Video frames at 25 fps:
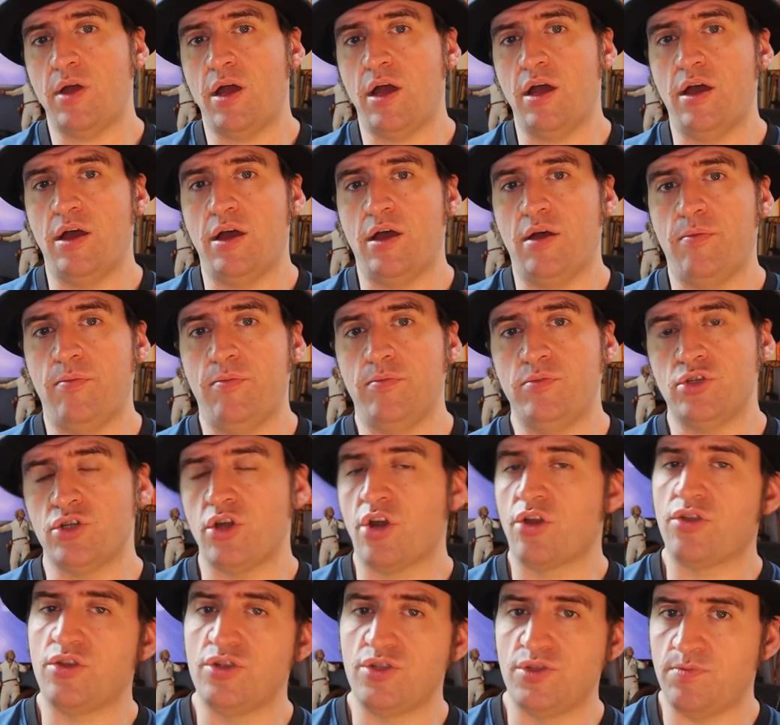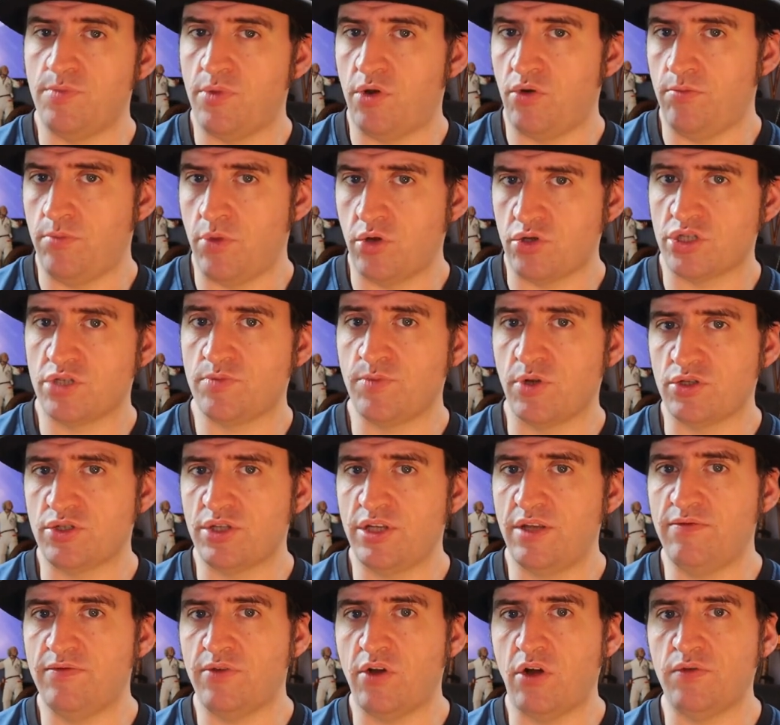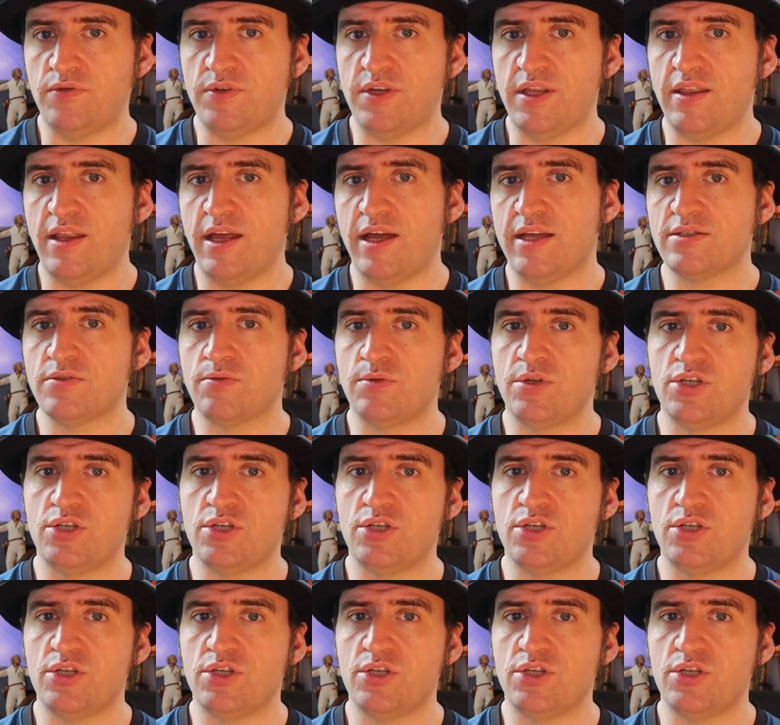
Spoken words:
Jonathan's mostly involved in that,